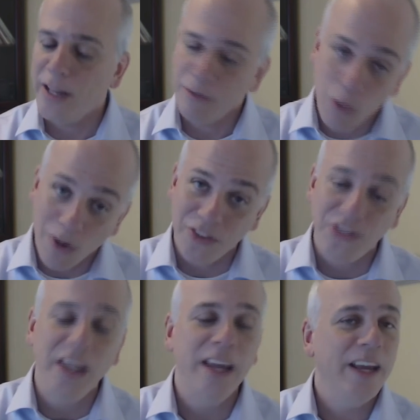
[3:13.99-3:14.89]
And then, of
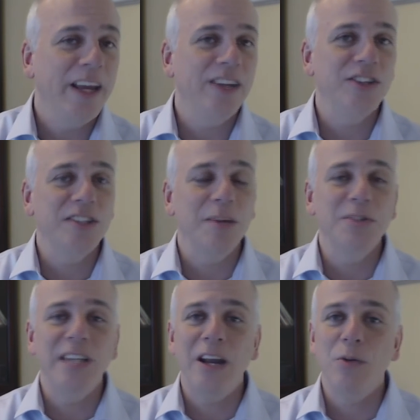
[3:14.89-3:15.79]
course, it just
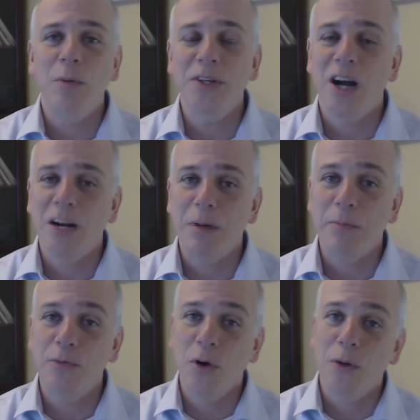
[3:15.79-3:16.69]
comes down to what we talked
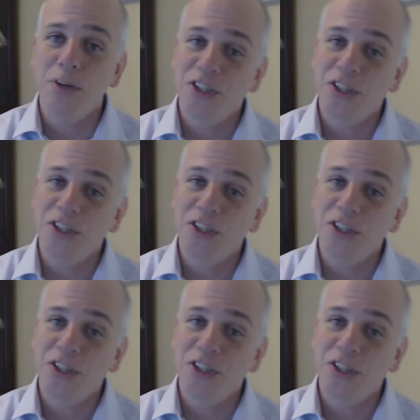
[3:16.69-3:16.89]
about before,